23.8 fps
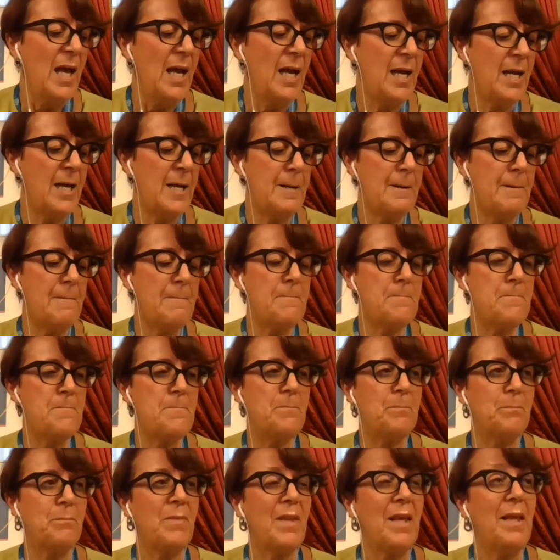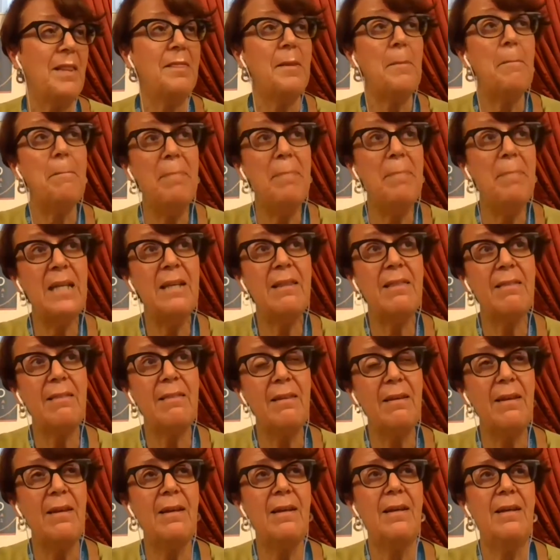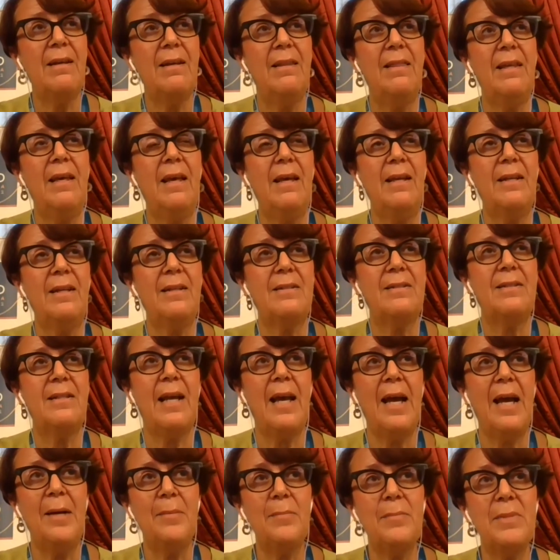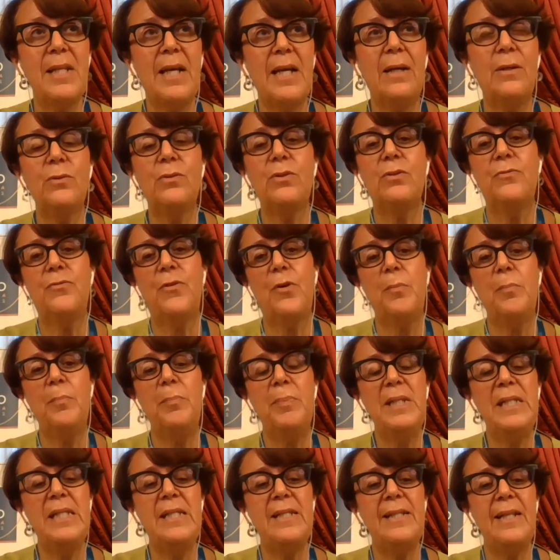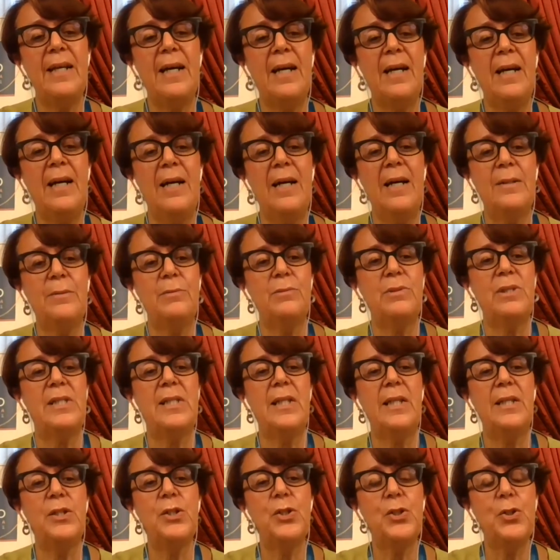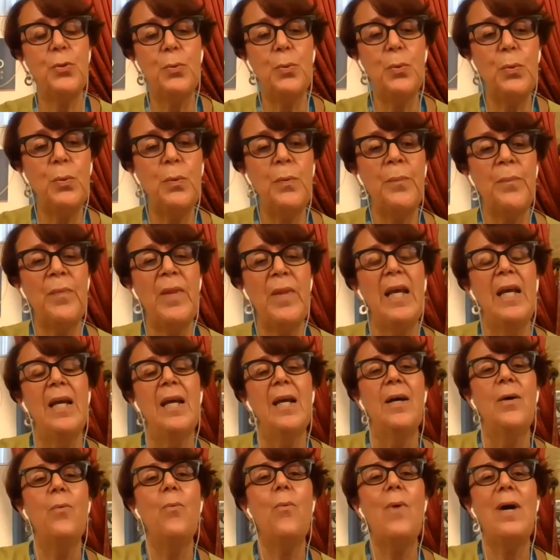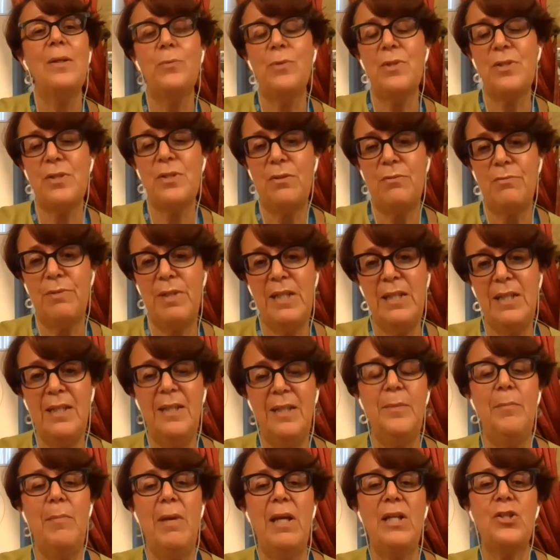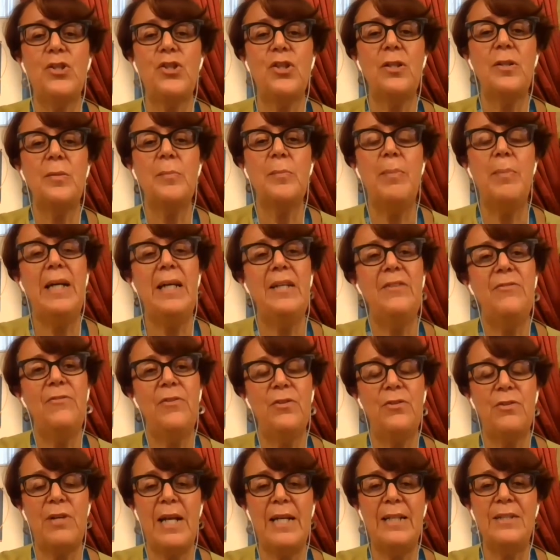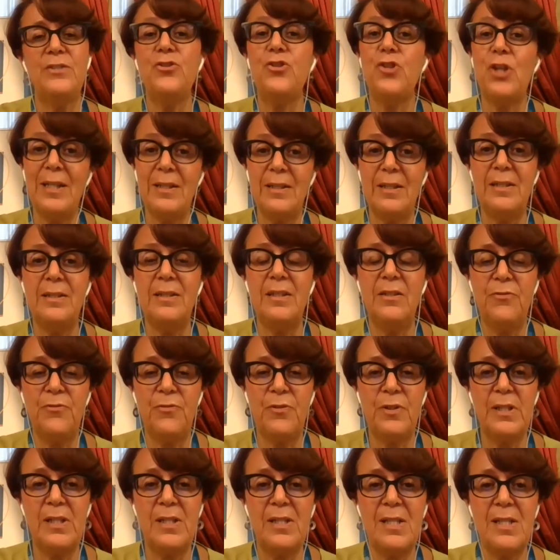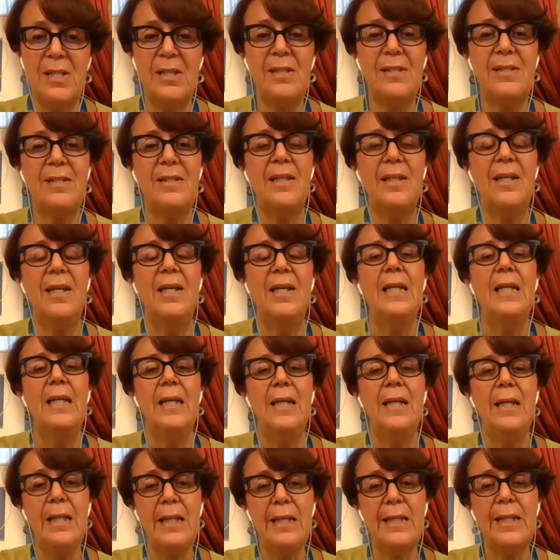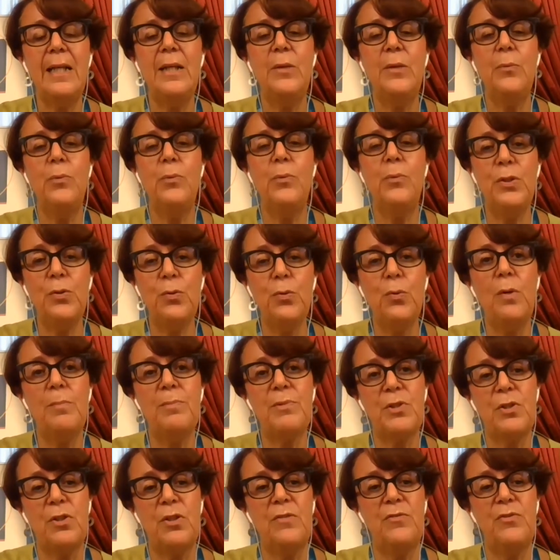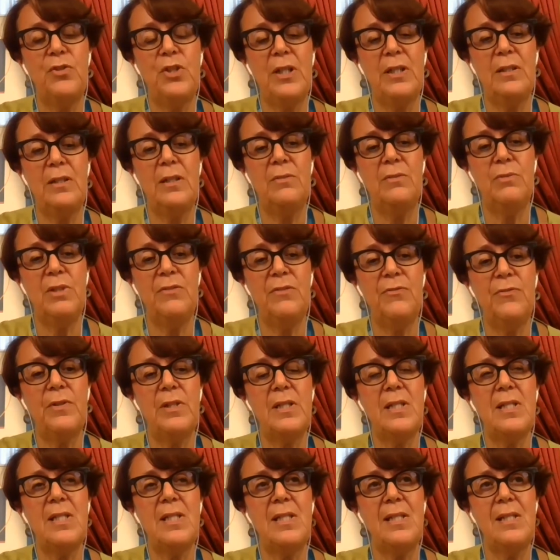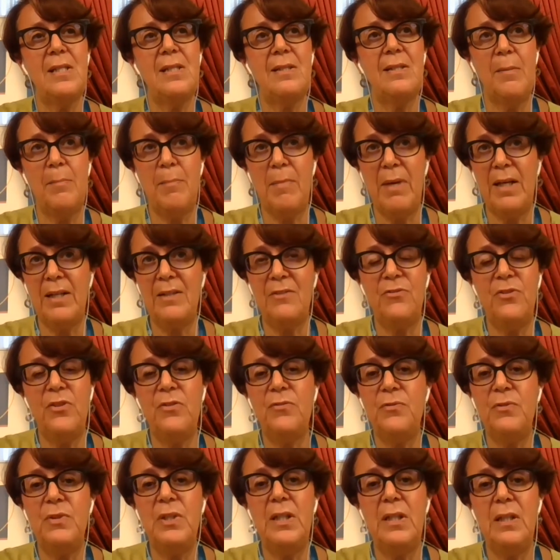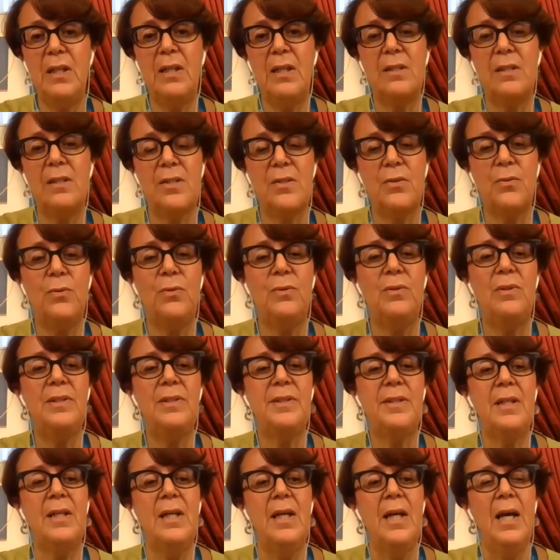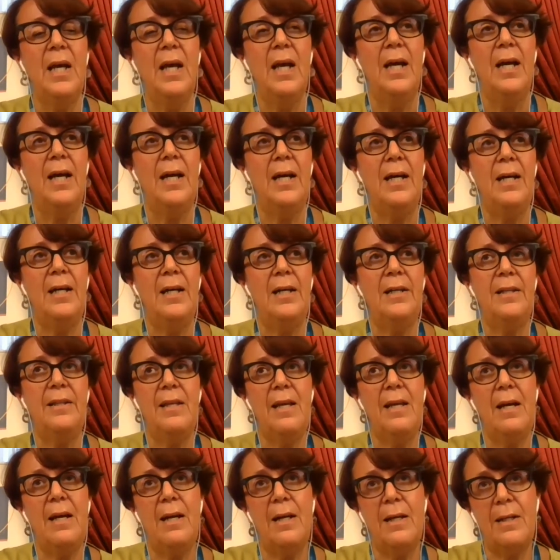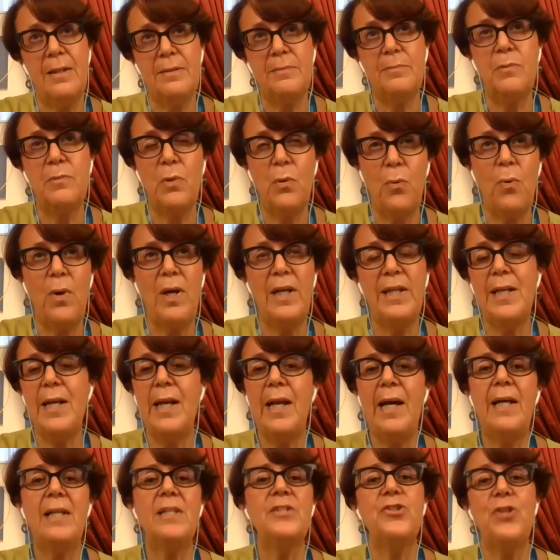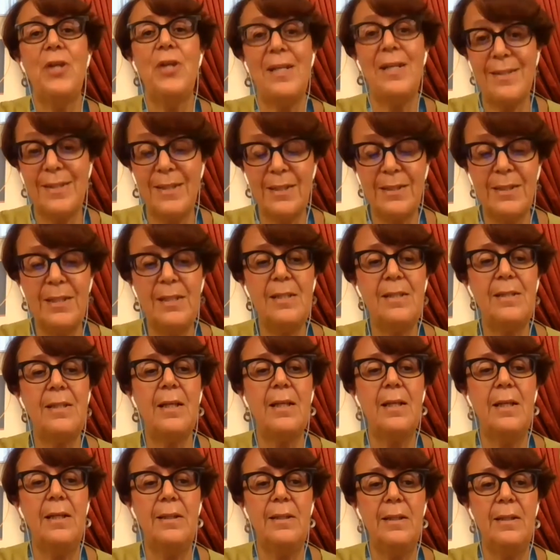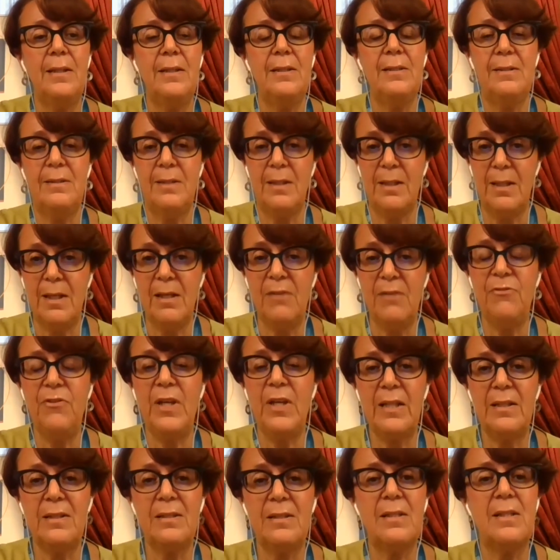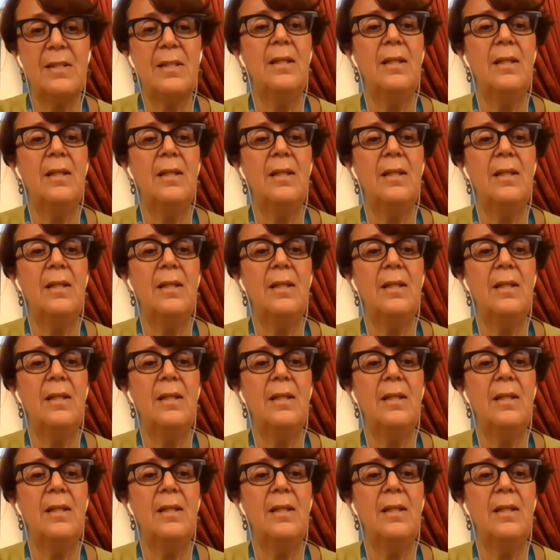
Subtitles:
The big thing that comes out from PISA are, I would say, 2. One was already mentioned by Flore-Anne, gender differences. In Italy, we do observe gender differences among 15 years old. They are quite large, they are statistically significant.